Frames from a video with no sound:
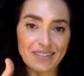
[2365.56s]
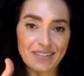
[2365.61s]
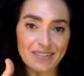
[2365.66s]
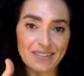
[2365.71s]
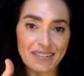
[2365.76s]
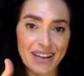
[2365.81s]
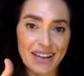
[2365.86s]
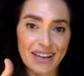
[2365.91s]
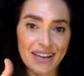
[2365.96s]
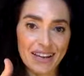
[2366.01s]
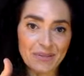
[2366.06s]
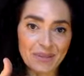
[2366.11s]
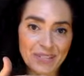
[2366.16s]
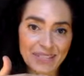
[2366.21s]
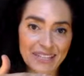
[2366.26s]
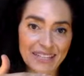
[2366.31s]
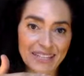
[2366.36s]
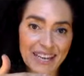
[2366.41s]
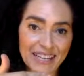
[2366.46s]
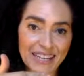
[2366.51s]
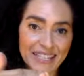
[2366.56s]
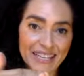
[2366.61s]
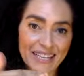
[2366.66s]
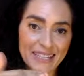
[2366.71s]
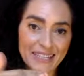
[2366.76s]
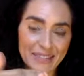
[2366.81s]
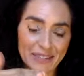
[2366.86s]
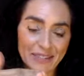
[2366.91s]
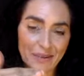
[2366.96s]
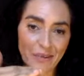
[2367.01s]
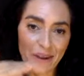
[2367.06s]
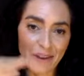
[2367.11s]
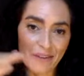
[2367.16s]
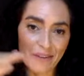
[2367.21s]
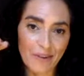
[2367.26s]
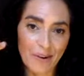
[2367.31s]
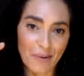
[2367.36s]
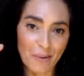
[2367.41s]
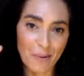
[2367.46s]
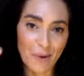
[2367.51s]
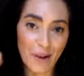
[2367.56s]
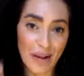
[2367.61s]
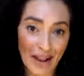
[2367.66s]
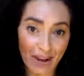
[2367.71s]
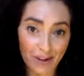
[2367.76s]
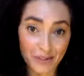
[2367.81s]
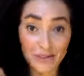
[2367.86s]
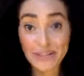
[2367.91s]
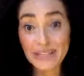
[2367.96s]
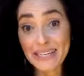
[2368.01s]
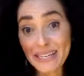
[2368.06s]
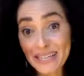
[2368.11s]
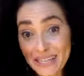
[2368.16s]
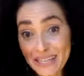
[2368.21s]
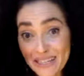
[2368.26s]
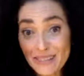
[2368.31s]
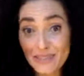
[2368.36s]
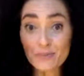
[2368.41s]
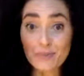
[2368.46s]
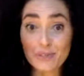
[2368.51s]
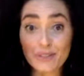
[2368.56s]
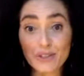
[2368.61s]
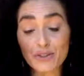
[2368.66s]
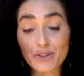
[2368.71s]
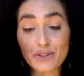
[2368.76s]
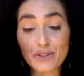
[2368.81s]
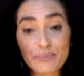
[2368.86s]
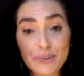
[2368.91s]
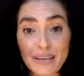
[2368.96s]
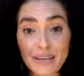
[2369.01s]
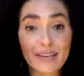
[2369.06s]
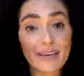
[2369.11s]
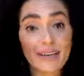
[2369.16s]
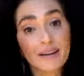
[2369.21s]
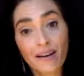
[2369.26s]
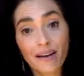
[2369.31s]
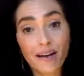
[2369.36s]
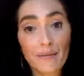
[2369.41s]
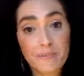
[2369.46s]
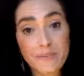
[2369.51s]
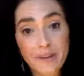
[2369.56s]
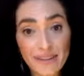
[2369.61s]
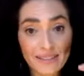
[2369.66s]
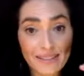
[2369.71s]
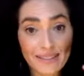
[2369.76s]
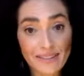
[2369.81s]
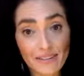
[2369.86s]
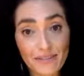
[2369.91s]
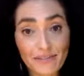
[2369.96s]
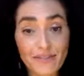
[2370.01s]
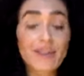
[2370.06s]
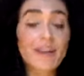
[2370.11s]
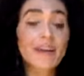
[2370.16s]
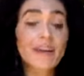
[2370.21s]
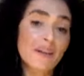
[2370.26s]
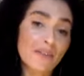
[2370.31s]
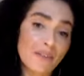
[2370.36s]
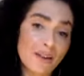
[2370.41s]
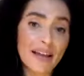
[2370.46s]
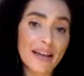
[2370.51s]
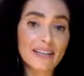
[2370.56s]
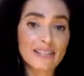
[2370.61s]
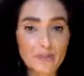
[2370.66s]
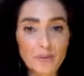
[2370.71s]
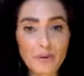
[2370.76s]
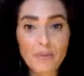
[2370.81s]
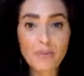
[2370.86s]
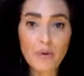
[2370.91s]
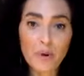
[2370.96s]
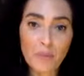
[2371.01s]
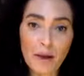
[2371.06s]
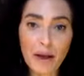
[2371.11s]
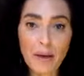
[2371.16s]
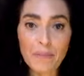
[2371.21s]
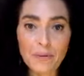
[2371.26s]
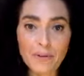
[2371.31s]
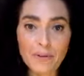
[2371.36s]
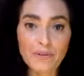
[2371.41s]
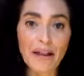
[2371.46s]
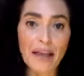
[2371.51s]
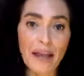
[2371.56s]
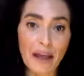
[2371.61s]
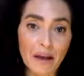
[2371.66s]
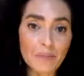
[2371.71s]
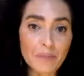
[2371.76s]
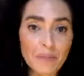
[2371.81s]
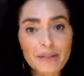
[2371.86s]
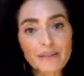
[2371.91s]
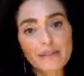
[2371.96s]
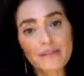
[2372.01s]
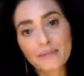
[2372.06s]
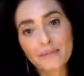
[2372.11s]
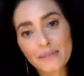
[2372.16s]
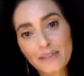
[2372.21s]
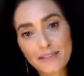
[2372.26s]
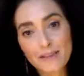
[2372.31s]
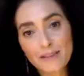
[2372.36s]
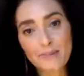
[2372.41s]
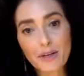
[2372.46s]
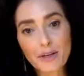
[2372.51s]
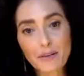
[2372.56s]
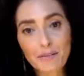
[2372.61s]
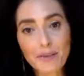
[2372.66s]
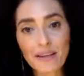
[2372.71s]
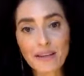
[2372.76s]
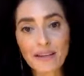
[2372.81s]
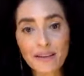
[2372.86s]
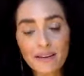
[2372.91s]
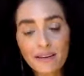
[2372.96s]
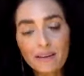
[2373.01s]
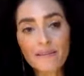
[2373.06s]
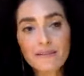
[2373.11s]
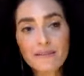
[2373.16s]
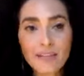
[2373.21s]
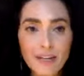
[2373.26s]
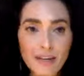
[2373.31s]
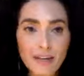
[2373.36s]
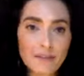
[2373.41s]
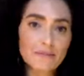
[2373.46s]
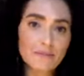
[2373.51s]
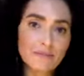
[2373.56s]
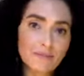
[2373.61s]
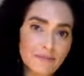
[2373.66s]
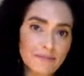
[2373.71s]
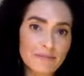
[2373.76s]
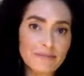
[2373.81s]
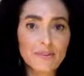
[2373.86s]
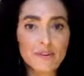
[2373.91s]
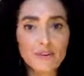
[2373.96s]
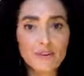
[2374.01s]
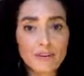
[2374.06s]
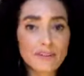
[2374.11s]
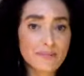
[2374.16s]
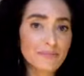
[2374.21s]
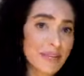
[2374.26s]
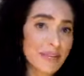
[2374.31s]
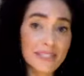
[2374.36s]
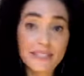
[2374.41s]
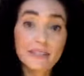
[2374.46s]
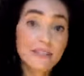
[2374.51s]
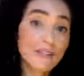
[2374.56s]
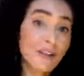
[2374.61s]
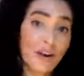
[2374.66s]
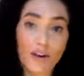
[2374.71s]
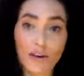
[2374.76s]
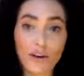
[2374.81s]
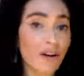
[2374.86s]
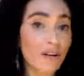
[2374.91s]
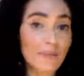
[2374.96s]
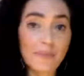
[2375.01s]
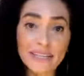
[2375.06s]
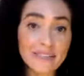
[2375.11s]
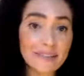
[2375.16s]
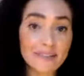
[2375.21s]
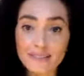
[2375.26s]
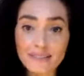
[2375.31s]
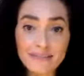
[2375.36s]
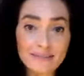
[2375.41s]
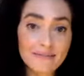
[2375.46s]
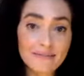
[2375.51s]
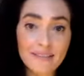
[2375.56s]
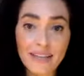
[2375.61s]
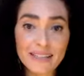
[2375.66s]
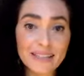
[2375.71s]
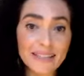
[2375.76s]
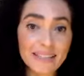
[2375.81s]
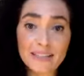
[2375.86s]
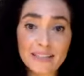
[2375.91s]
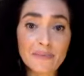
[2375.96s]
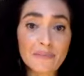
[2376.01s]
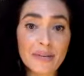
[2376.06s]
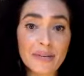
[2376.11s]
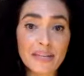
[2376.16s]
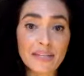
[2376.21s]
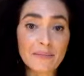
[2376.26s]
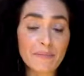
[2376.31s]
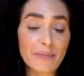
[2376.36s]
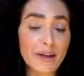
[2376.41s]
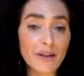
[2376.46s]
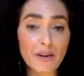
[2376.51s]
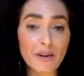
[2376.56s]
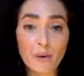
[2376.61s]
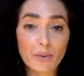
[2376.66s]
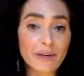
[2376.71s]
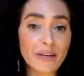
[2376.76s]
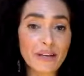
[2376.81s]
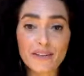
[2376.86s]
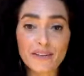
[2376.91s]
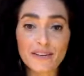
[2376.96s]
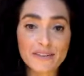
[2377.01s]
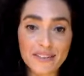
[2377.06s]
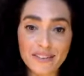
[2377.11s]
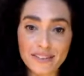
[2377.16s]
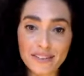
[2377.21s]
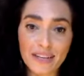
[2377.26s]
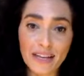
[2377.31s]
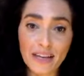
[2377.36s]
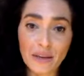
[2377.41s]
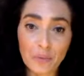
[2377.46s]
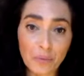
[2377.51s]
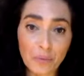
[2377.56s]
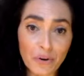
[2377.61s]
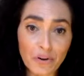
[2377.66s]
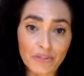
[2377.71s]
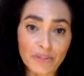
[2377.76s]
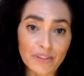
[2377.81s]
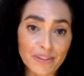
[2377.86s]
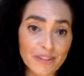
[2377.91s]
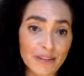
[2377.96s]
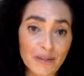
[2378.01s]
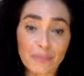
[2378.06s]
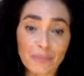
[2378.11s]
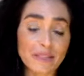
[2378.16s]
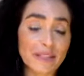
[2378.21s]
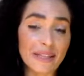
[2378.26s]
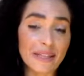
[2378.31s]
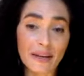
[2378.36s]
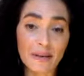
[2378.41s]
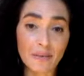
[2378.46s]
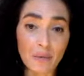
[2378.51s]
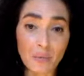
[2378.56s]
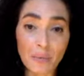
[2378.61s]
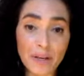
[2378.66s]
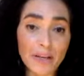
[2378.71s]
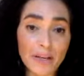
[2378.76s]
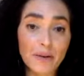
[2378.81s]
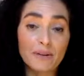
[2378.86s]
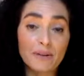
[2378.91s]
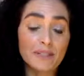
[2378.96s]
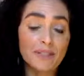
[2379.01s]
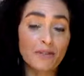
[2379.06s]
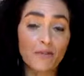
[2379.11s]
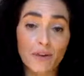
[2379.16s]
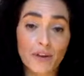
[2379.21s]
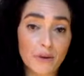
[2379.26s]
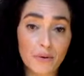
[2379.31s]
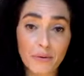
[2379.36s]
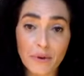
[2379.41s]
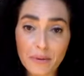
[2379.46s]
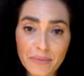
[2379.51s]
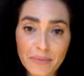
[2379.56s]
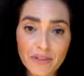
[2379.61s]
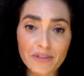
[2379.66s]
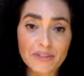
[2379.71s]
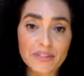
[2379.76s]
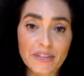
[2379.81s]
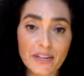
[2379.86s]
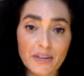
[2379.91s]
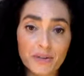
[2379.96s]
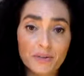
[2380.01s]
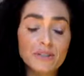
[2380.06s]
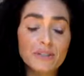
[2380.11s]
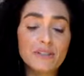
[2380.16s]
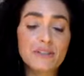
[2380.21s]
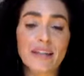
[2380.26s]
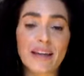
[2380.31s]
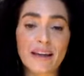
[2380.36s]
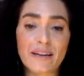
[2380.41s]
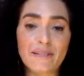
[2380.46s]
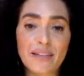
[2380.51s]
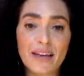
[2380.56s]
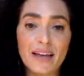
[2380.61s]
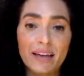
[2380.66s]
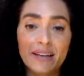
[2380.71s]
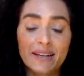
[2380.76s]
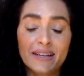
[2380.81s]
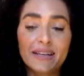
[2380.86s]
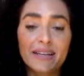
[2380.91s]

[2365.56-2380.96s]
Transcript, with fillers: right? Which again takes us away from what actually is, which could be a mix of, okay, so I'm more popular now, but some days I'm going to be, you know, right. the girls may still not call me. And that doesn't mean that my own inner dignity and worth is completely out the window because of what your grandmother said. You still have that